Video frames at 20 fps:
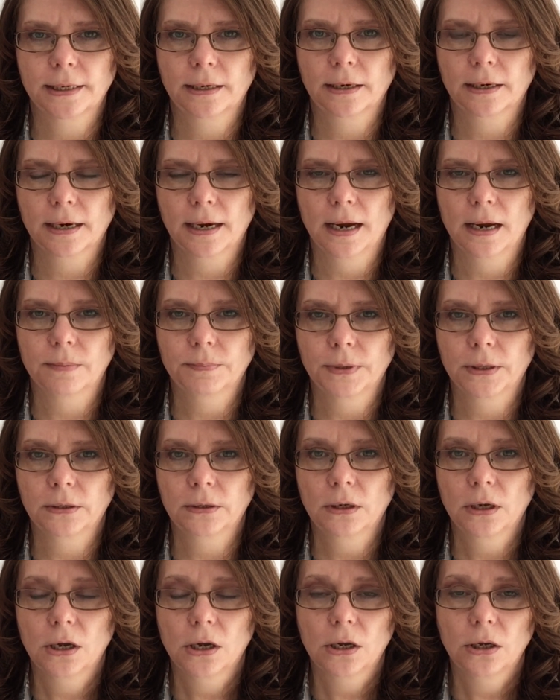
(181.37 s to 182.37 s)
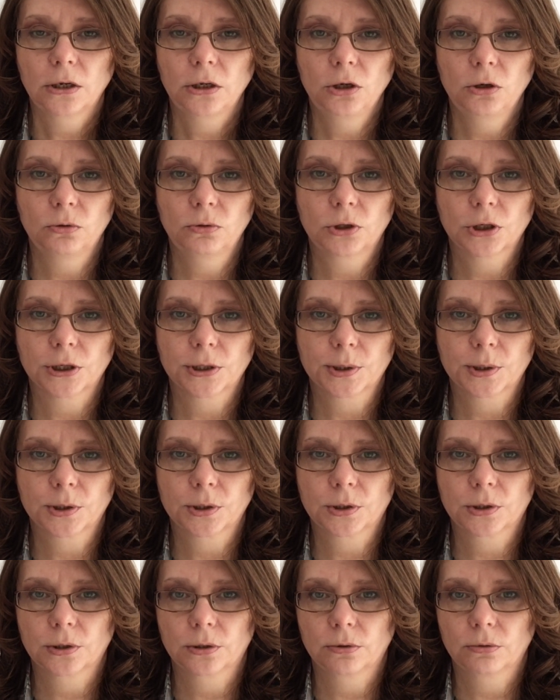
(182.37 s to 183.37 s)
going to happen, you
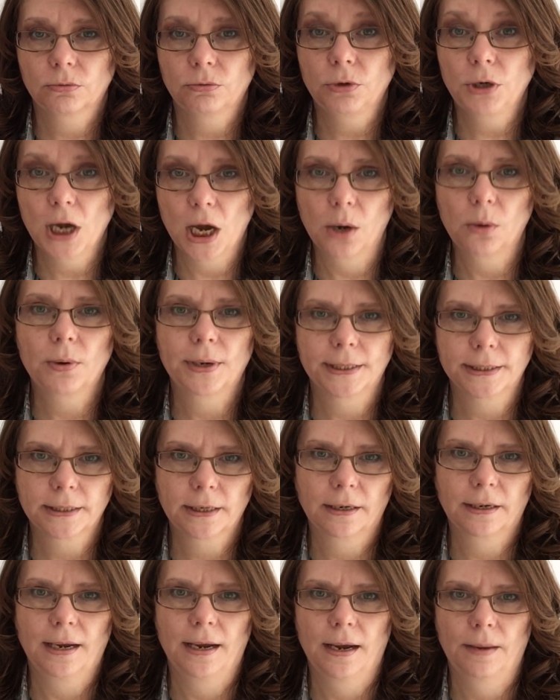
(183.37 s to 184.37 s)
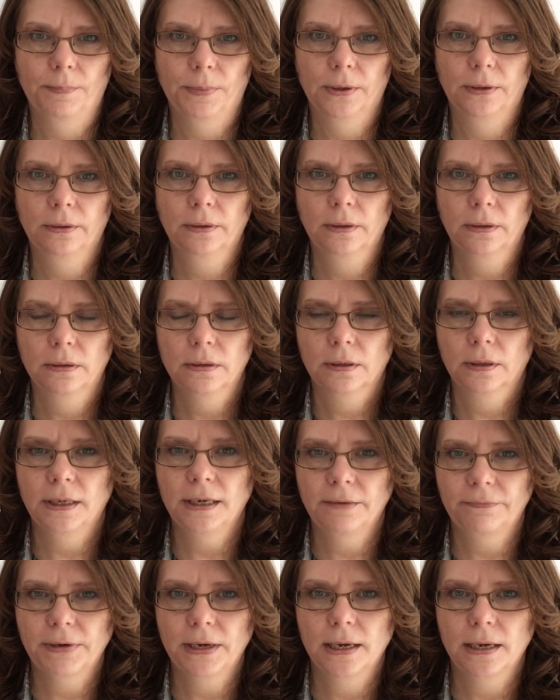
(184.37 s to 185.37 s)
just know it's going to happen,
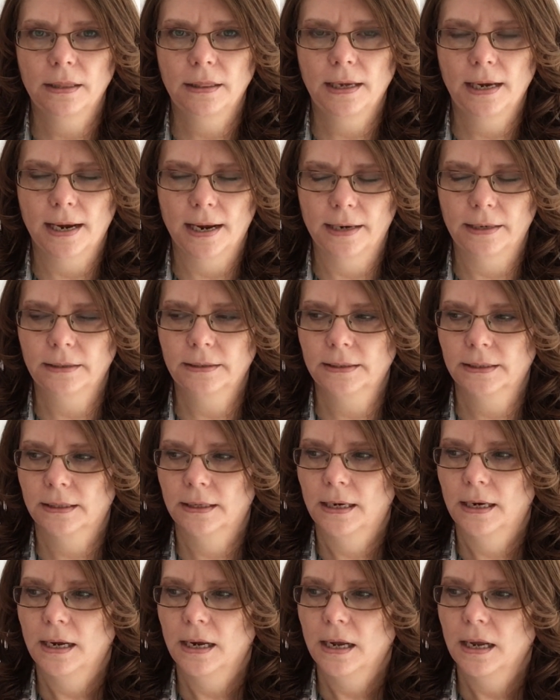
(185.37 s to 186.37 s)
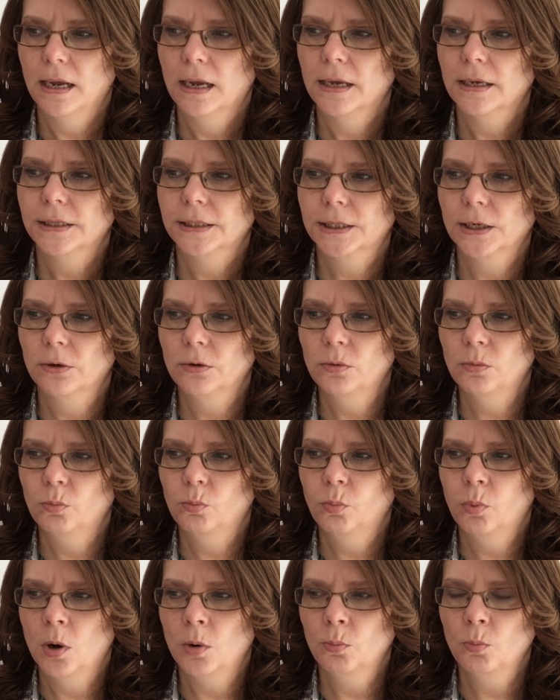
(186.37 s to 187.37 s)
living in the end. So
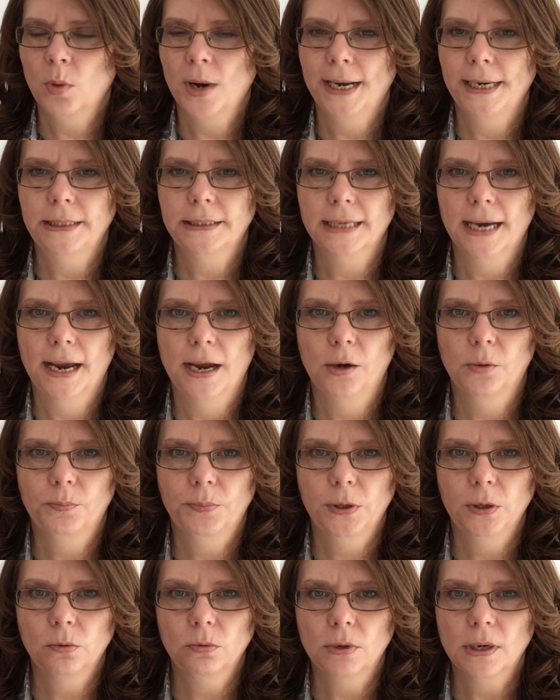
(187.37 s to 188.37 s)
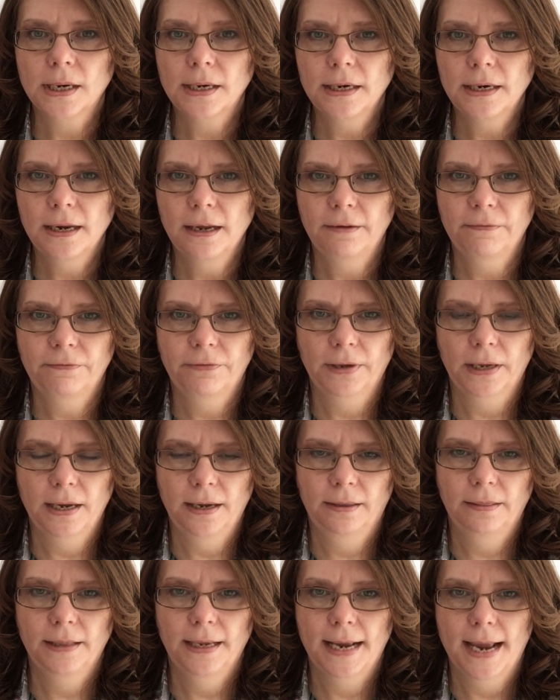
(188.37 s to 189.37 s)
one way to help you live
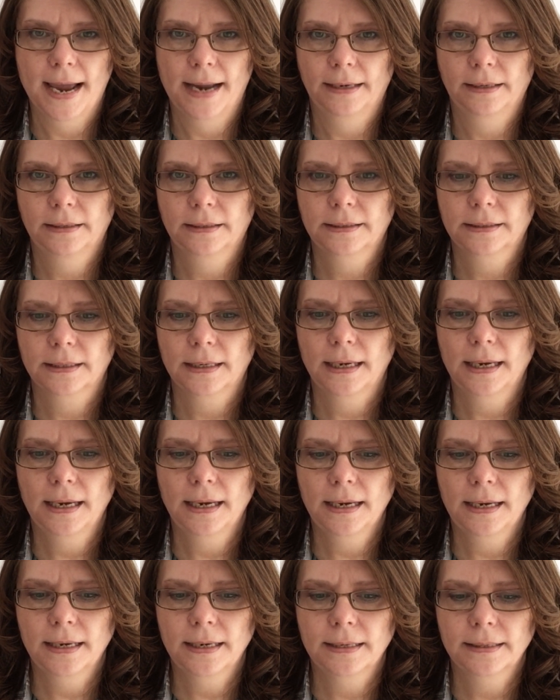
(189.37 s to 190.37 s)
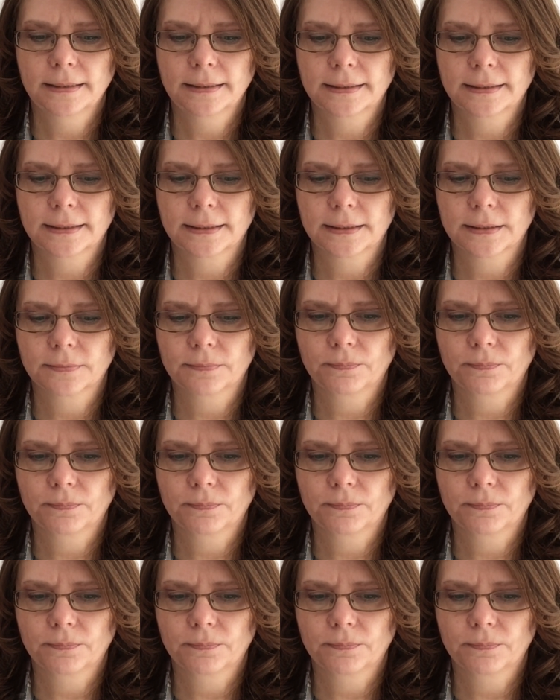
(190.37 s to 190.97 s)
in the end is